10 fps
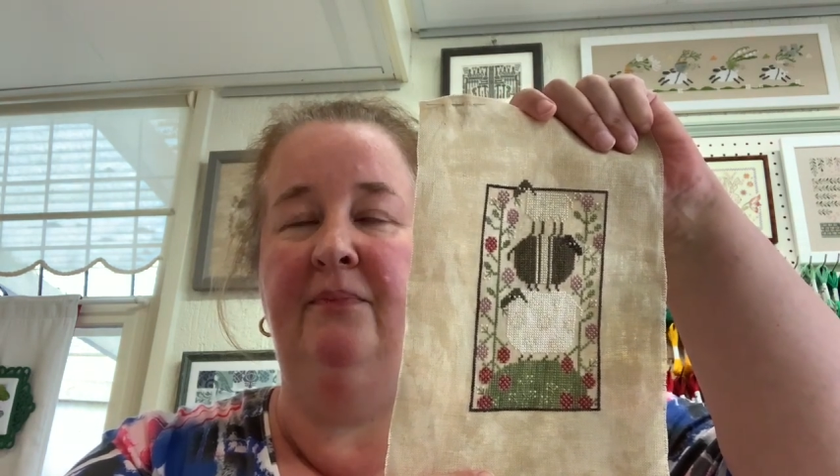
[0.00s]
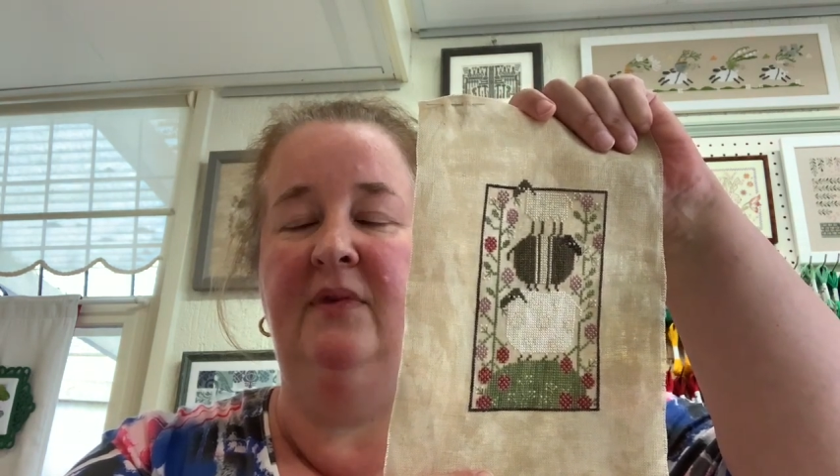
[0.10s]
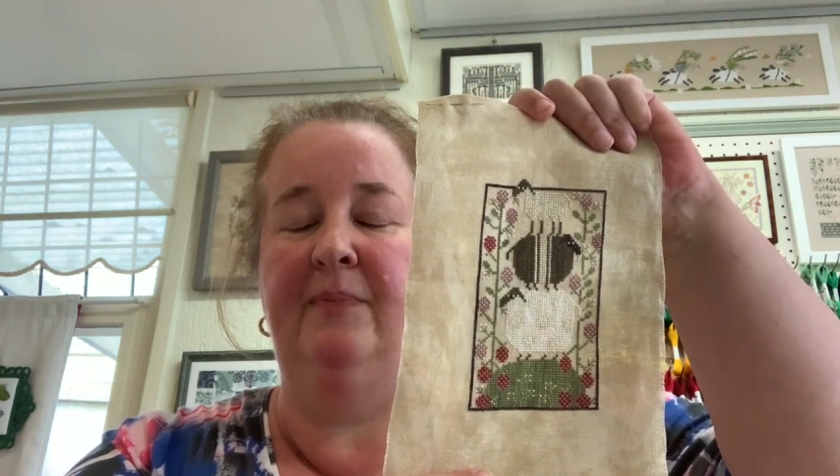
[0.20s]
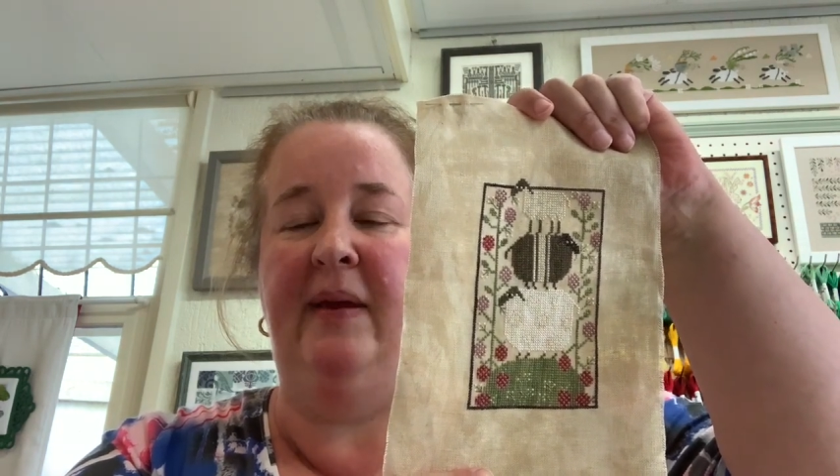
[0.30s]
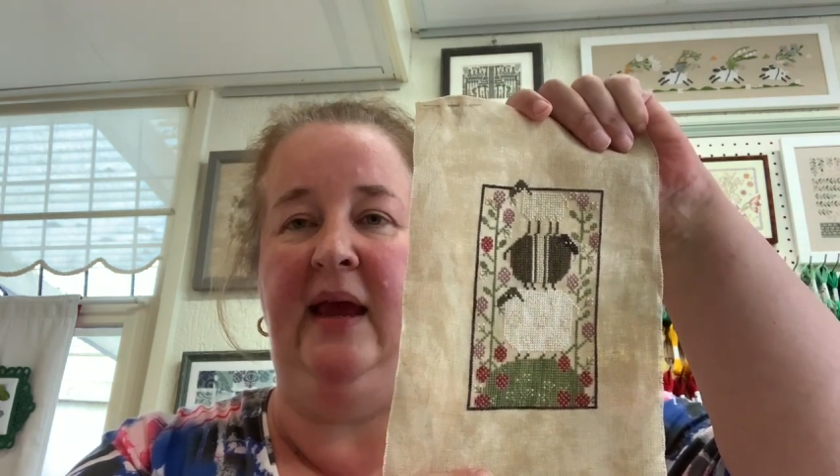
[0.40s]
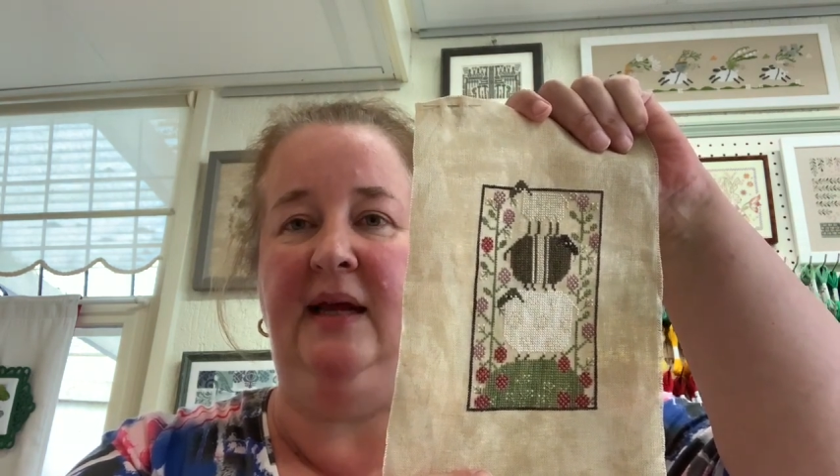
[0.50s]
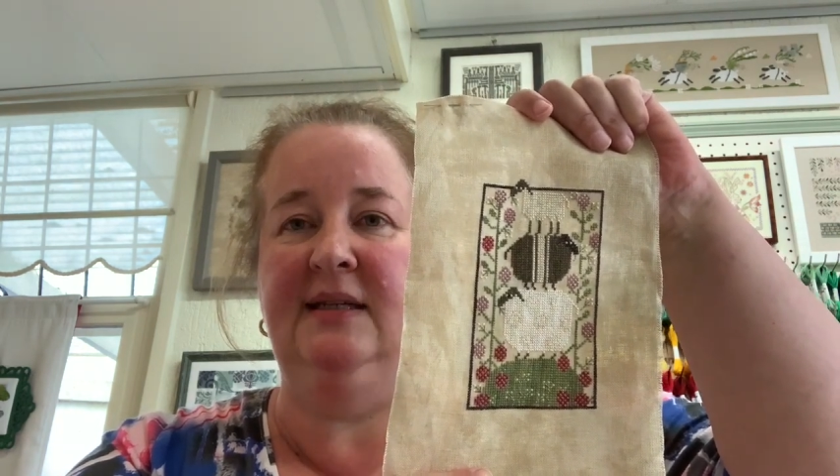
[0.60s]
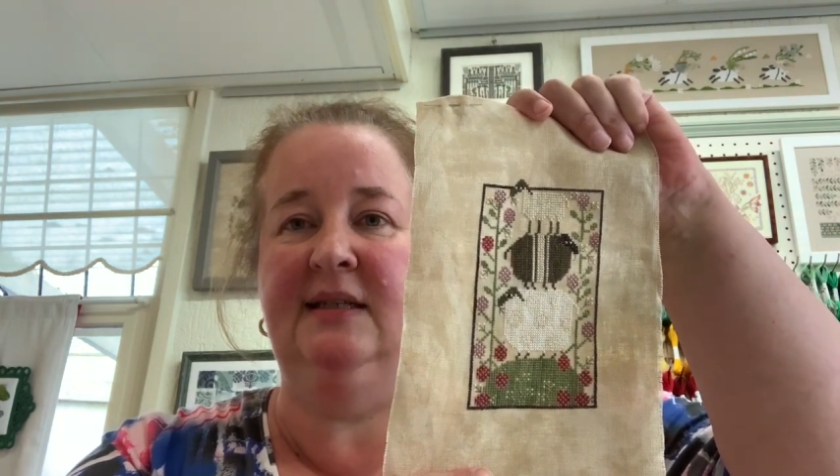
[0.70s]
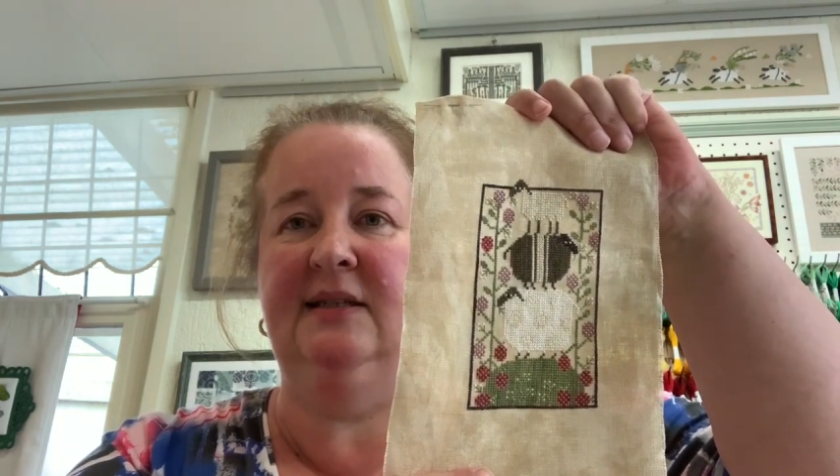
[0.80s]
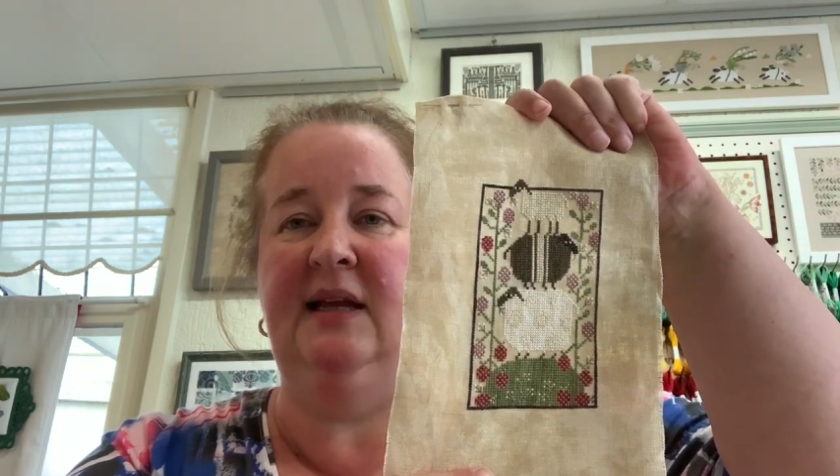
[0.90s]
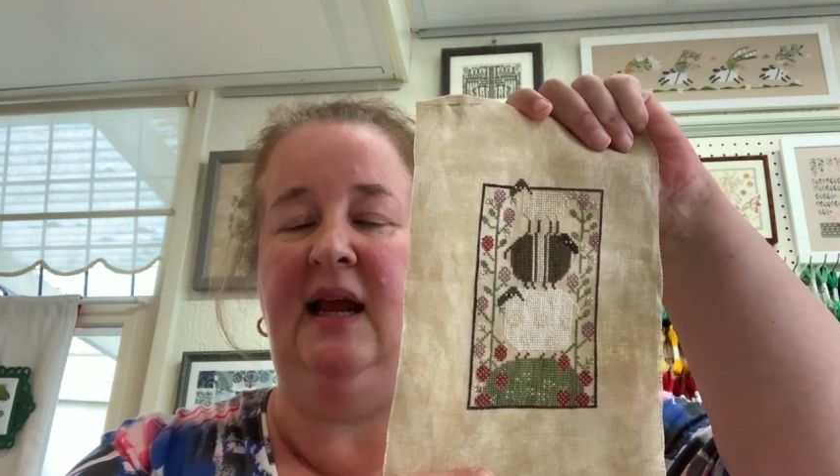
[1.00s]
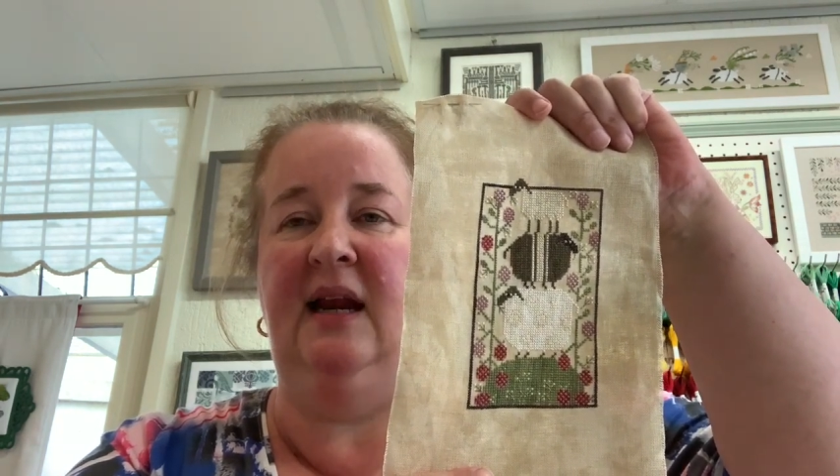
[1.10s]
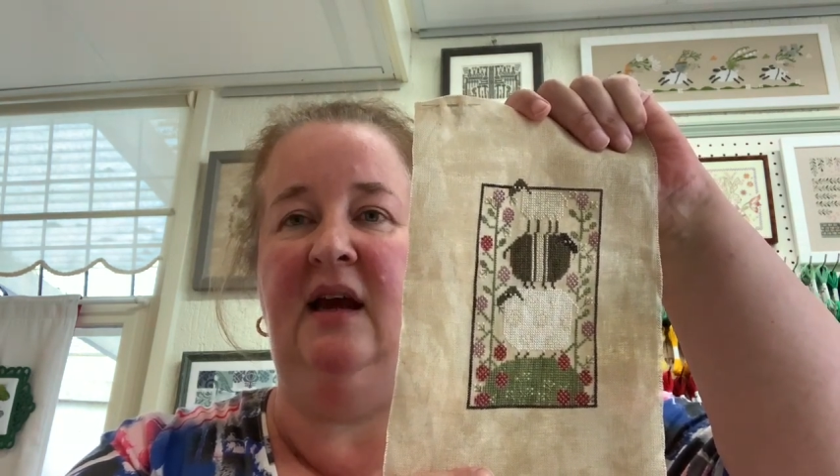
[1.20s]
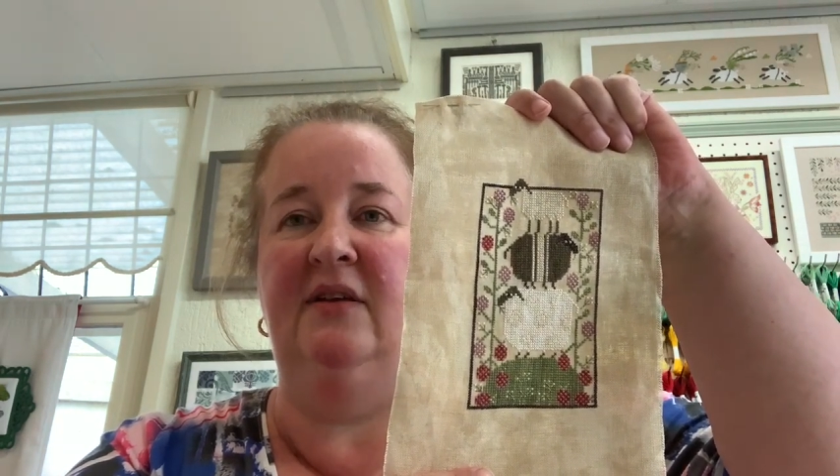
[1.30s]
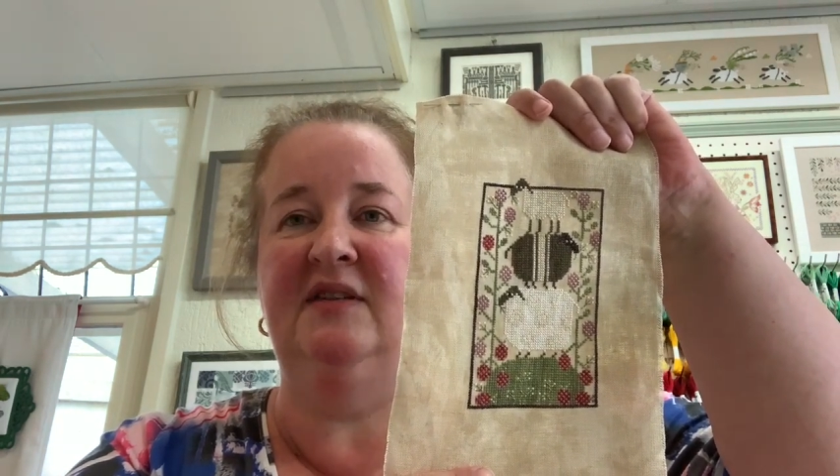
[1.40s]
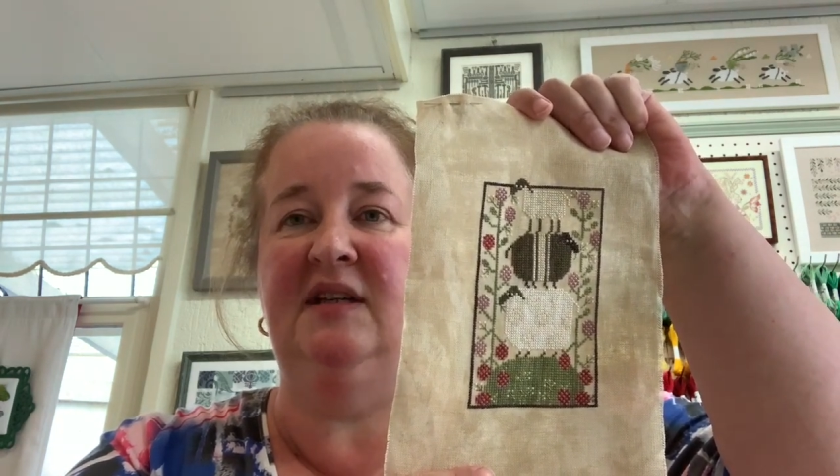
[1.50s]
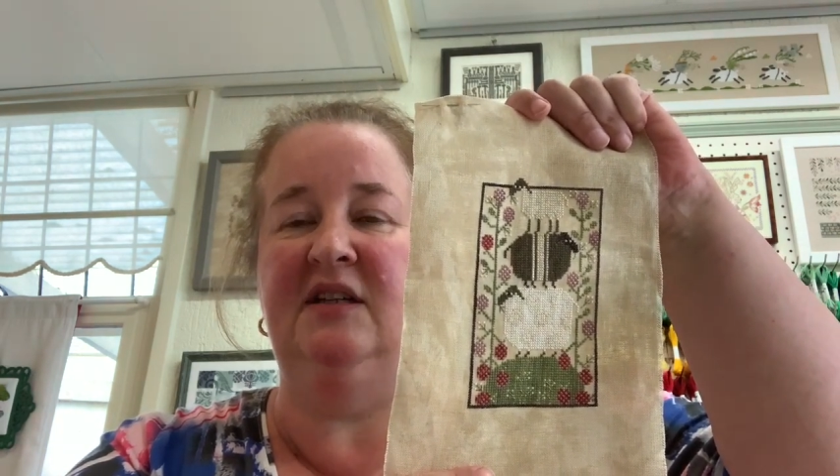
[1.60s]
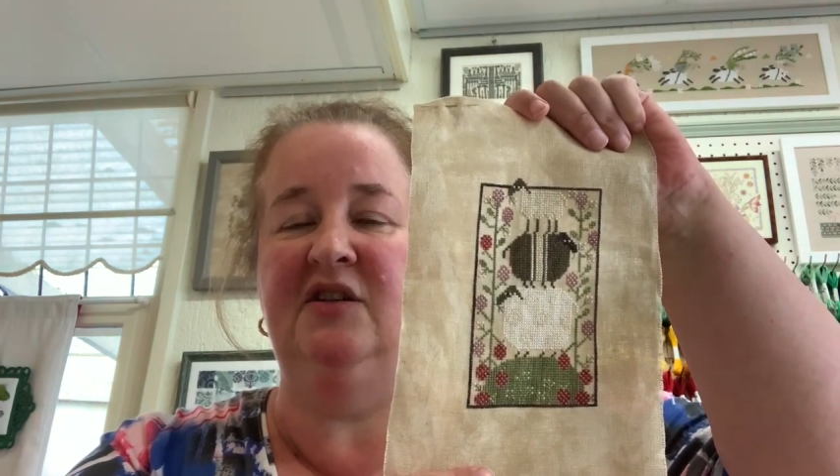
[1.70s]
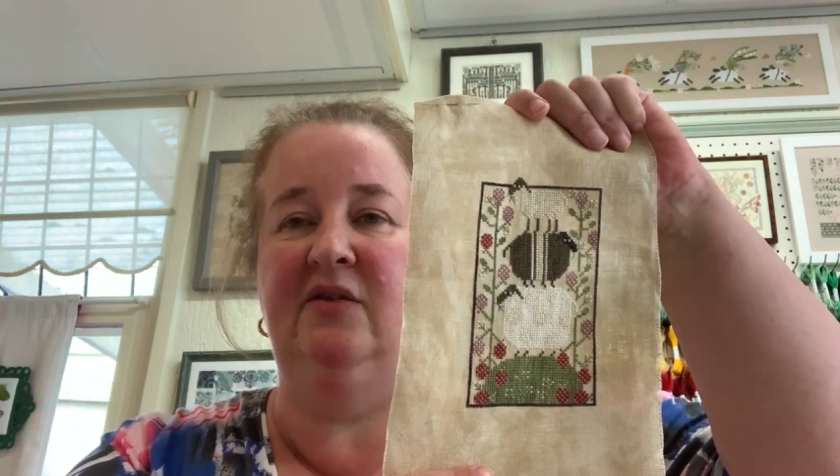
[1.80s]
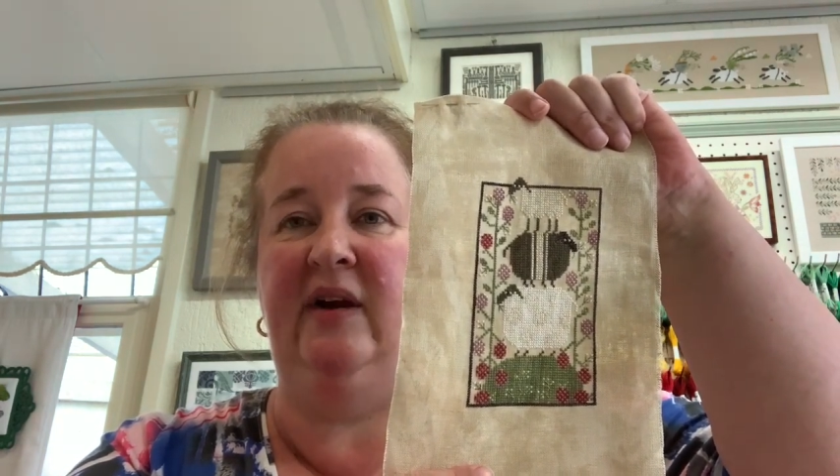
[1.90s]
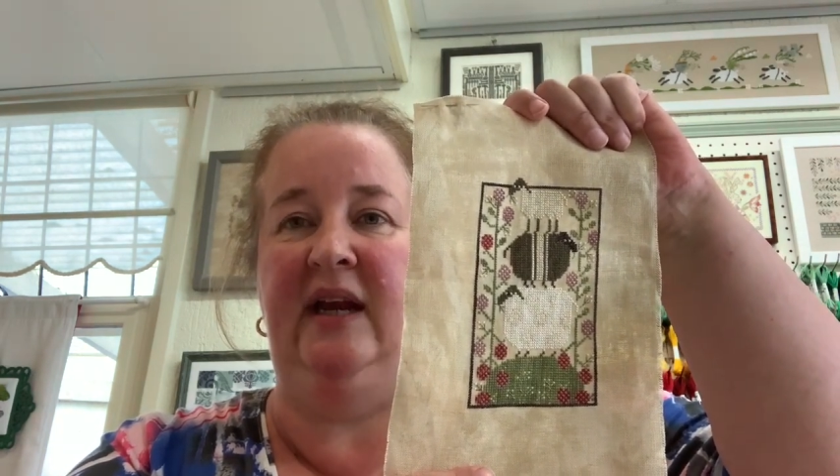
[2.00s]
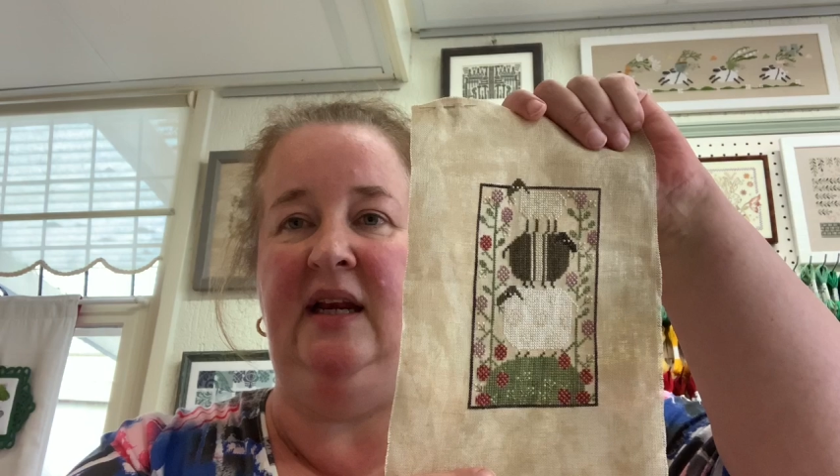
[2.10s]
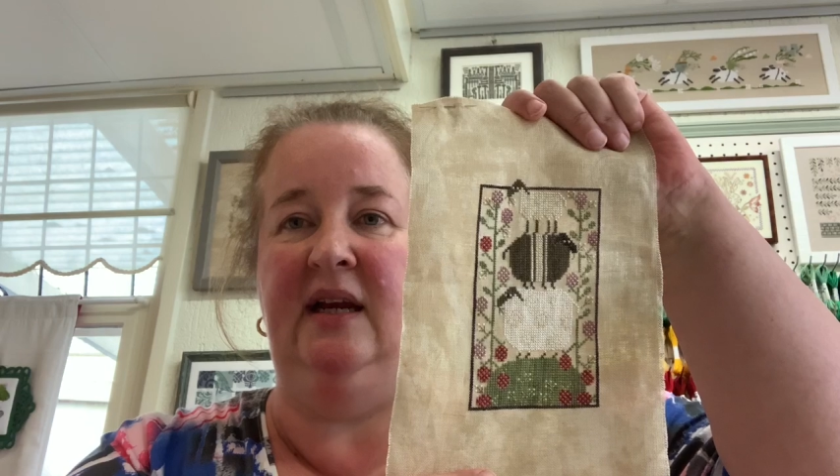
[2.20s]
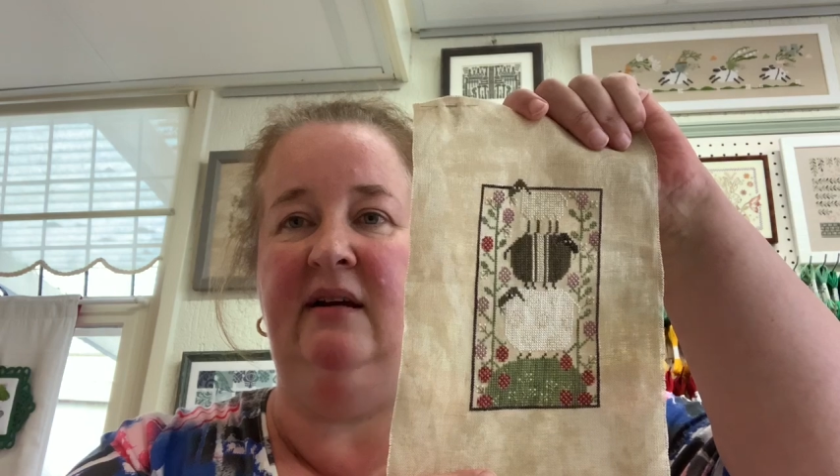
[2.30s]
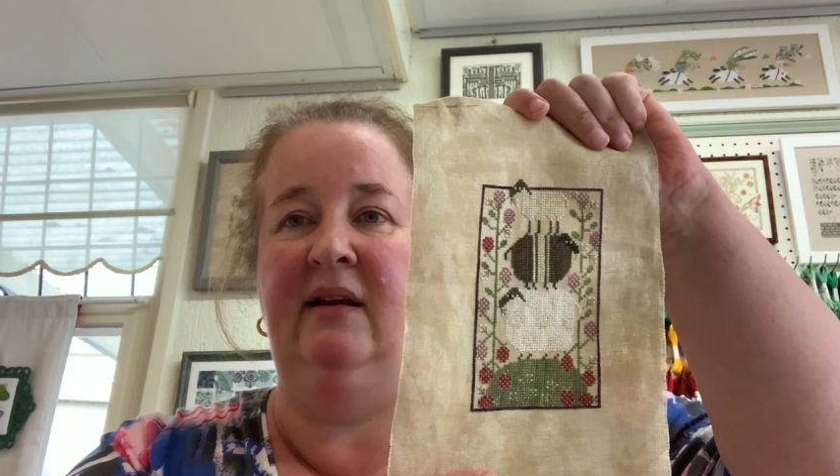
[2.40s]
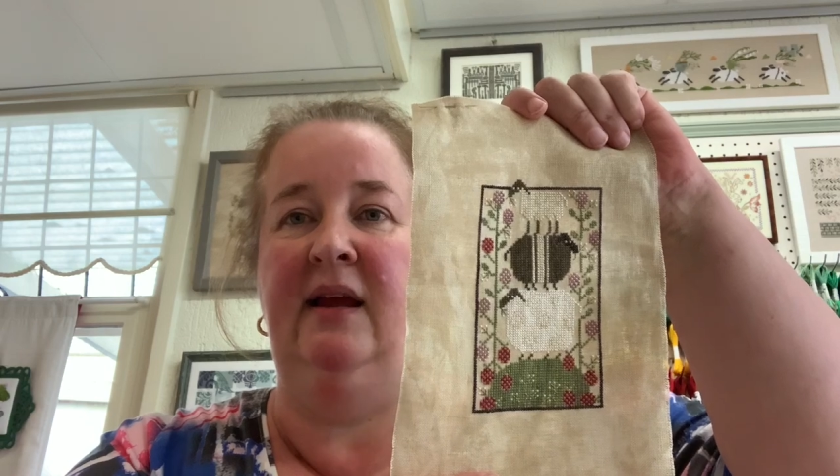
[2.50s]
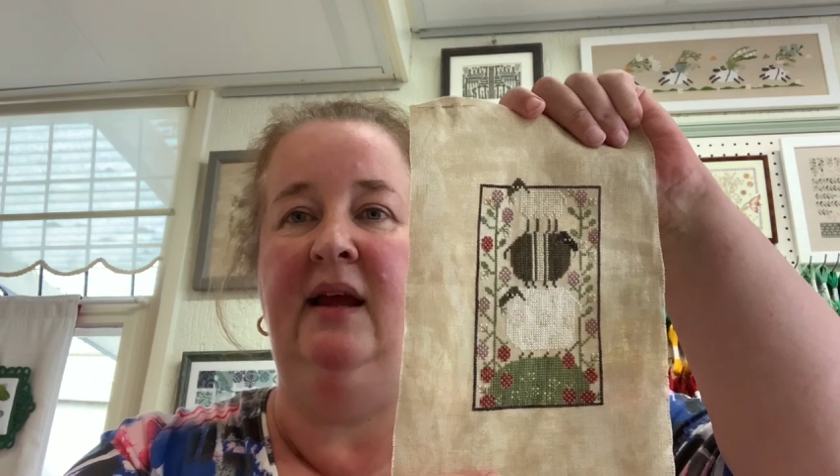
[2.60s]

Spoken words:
pigs, and I have stitched the reindeer.